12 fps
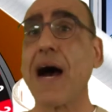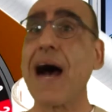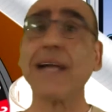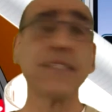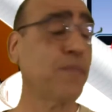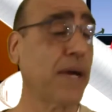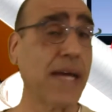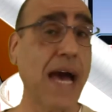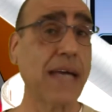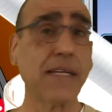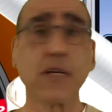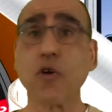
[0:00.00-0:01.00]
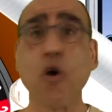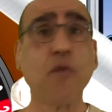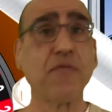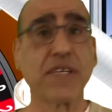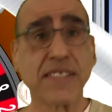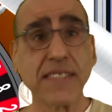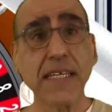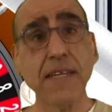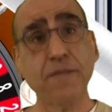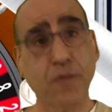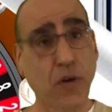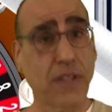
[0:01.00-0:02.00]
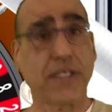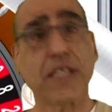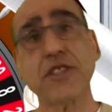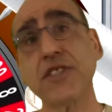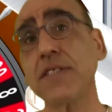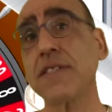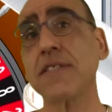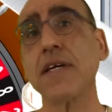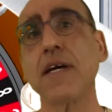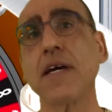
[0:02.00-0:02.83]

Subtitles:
antibiotic or vaccine for addictions,